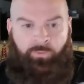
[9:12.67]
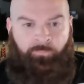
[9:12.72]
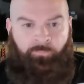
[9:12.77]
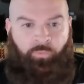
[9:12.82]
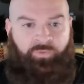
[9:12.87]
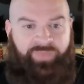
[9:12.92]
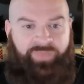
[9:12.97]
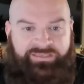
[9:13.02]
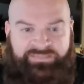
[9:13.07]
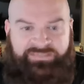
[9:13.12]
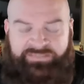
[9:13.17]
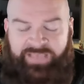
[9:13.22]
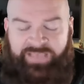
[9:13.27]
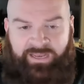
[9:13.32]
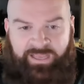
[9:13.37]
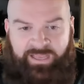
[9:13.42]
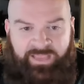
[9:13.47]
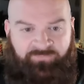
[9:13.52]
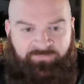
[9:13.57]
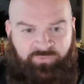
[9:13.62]
where they
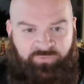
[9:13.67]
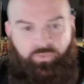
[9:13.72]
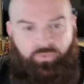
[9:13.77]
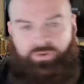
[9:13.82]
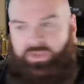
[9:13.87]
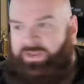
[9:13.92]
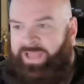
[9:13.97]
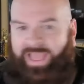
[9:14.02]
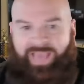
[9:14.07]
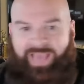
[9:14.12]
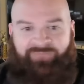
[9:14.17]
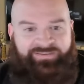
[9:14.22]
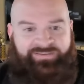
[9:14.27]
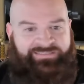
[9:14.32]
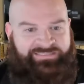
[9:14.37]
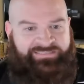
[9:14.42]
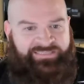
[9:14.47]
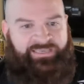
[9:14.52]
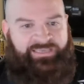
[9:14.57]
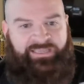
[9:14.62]
said, if you didn't have a
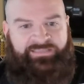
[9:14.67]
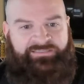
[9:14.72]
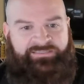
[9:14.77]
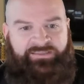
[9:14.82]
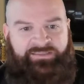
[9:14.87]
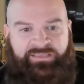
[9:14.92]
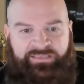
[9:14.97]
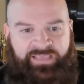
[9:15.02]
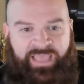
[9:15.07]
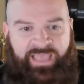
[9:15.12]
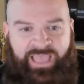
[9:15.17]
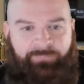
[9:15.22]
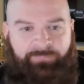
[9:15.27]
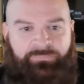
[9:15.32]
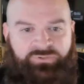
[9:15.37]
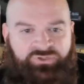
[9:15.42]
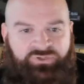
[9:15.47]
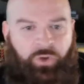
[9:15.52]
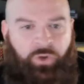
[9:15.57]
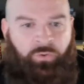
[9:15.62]
ticket to the
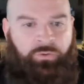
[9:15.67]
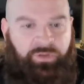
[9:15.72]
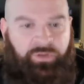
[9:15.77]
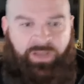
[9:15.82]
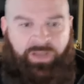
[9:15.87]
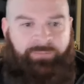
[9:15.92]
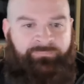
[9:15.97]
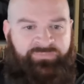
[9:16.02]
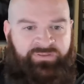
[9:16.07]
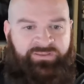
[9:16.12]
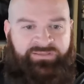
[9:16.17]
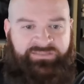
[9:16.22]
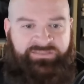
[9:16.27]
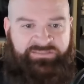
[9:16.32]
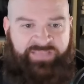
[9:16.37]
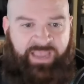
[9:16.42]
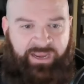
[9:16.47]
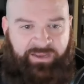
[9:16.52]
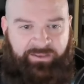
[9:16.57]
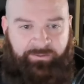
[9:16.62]
game, don't come to the
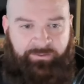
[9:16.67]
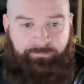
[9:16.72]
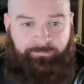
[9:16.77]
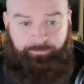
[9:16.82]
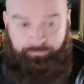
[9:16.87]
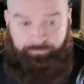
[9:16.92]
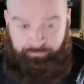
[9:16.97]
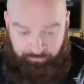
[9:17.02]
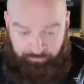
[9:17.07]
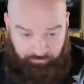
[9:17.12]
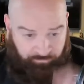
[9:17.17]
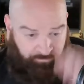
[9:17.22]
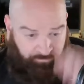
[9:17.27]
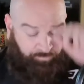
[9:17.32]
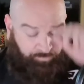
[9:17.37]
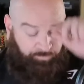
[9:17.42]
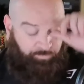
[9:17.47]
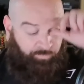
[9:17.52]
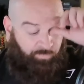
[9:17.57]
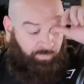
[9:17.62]
stadium.
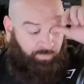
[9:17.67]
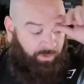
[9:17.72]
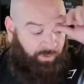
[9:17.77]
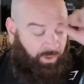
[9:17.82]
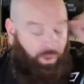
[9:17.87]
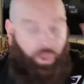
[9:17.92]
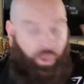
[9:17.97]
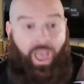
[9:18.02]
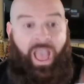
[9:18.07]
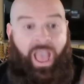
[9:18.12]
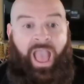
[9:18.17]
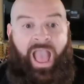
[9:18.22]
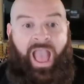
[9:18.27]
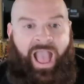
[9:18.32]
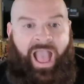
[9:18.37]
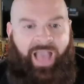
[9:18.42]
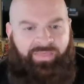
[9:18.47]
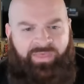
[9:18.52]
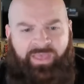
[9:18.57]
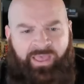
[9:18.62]

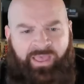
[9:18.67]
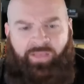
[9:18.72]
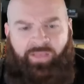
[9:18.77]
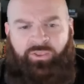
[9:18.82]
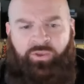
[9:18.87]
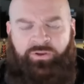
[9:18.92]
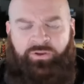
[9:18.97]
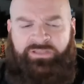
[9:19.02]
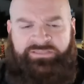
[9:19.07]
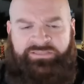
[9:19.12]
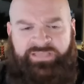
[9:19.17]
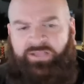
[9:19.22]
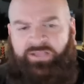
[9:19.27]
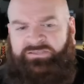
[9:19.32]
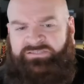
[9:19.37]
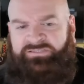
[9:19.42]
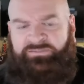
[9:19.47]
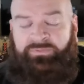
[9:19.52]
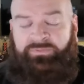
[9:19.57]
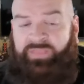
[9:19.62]
How the hell are you going to
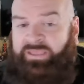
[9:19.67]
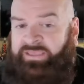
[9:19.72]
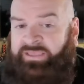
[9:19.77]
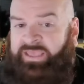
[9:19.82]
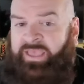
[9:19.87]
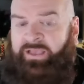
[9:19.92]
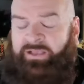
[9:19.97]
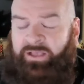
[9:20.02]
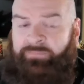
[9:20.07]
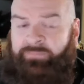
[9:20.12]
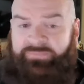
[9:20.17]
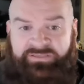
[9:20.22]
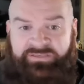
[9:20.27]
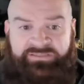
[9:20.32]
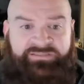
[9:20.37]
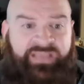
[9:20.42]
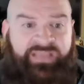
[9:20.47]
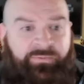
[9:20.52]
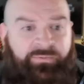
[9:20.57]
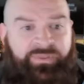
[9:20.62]
tell someone they can't come to the
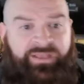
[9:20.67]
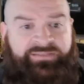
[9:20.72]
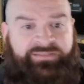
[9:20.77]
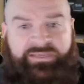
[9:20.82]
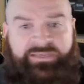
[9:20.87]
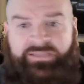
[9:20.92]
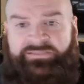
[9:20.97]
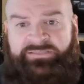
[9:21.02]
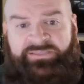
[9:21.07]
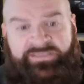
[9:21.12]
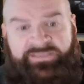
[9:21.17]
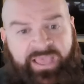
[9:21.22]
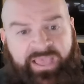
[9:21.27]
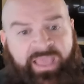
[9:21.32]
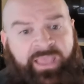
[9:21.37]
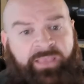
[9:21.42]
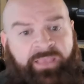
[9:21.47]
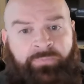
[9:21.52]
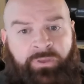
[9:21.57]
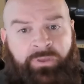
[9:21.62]
stadium without a ticket to the
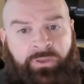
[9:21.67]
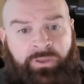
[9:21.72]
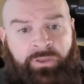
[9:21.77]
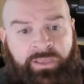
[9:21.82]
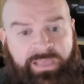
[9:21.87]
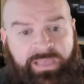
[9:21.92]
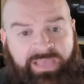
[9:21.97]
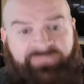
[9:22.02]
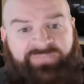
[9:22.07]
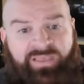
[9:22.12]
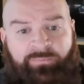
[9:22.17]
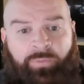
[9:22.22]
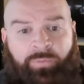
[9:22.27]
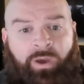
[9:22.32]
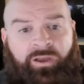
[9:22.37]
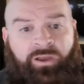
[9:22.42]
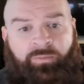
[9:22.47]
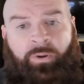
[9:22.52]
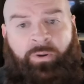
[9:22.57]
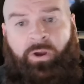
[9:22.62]
game if they
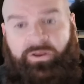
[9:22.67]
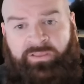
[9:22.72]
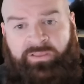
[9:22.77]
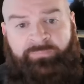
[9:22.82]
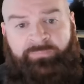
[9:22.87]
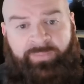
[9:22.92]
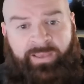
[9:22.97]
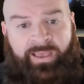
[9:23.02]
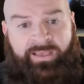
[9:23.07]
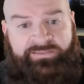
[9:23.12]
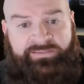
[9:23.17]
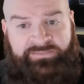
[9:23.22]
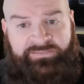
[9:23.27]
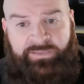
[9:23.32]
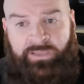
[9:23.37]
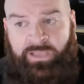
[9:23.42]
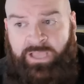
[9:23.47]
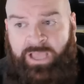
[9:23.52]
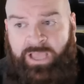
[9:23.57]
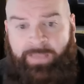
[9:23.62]
bought a parking pass?
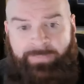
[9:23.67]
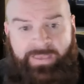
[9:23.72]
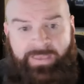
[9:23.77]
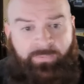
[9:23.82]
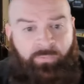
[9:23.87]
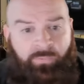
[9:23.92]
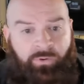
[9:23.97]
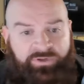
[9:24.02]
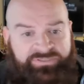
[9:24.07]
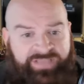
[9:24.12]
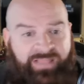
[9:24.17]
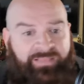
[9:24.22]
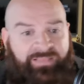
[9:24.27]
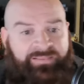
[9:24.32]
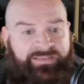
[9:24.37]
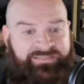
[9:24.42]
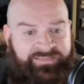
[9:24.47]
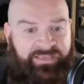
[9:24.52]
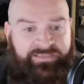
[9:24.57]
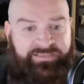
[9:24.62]
People were selling
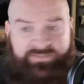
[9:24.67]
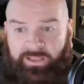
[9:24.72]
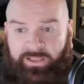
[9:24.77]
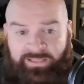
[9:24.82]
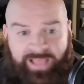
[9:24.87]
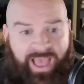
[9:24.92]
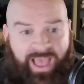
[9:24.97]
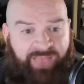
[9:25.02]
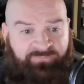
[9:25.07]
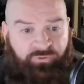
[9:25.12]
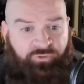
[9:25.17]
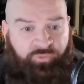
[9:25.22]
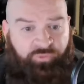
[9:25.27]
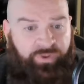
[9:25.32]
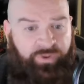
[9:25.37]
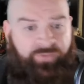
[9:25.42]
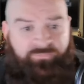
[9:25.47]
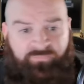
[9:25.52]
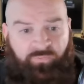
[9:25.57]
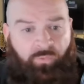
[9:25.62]
these things online for
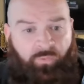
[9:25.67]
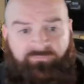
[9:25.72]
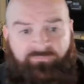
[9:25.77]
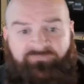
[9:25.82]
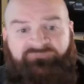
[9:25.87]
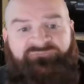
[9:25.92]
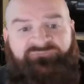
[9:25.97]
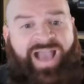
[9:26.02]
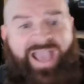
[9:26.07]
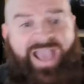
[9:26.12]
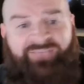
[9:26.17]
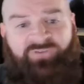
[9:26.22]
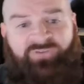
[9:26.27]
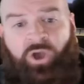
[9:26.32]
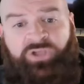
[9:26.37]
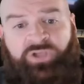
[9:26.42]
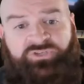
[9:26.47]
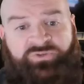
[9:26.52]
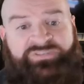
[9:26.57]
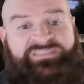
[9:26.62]
$300, $400, $500,
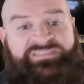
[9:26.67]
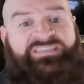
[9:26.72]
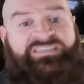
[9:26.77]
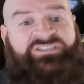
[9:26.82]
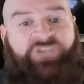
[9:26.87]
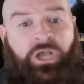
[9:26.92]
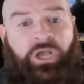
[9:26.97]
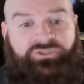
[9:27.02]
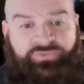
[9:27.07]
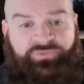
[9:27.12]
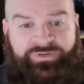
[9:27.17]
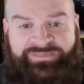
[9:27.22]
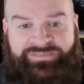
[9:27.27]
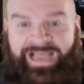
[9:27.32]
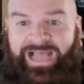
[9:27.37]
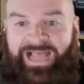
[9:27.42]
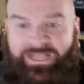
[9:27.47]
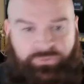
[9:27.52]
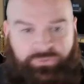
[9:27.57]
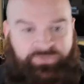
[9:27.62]

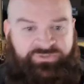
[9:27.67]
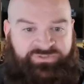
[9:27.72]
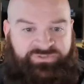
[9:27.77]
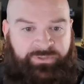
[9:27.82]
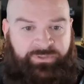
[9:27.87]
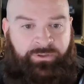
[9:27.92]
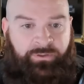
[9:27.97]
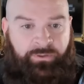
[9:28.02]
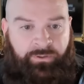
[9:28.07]
$600.